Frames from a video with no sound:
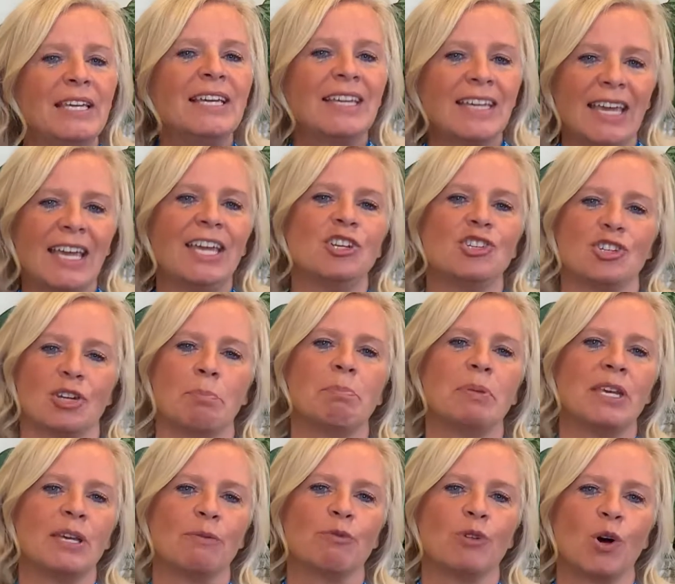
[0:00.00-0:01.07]
engaged and
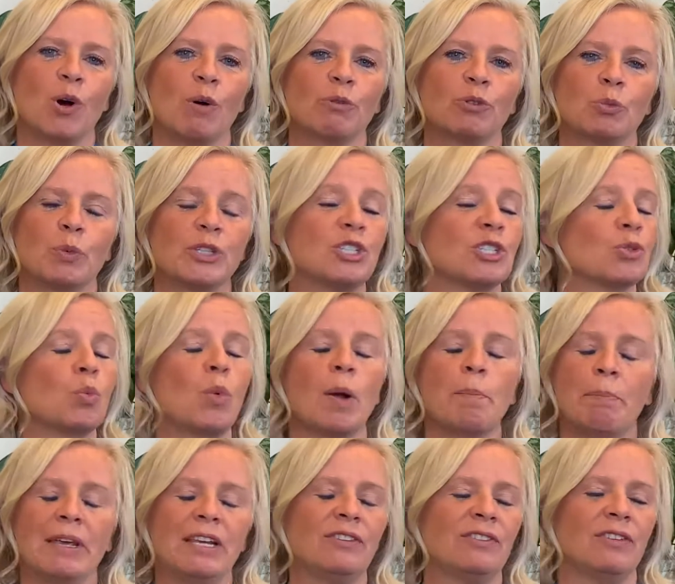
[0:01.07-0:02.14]
be involved, which is what
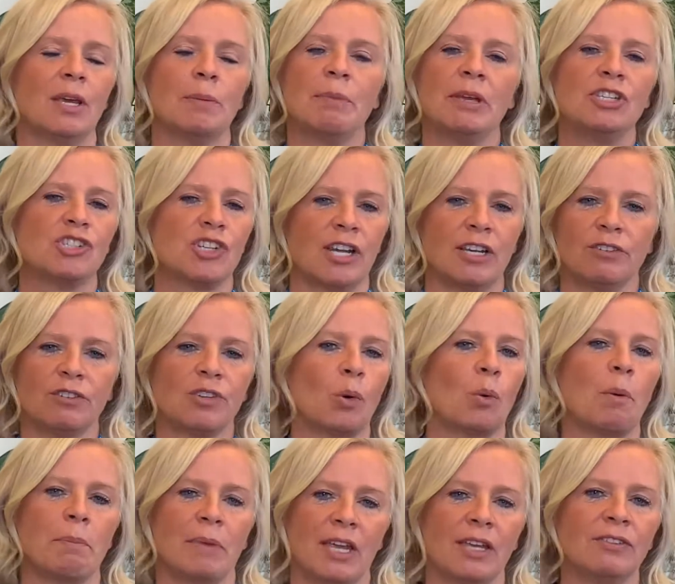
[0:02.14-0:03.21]
makes CMHA so
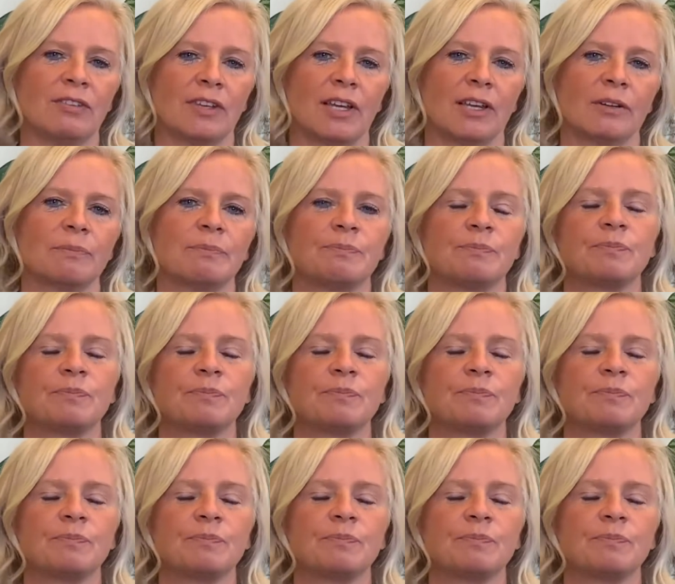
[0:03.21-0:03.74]
amazing.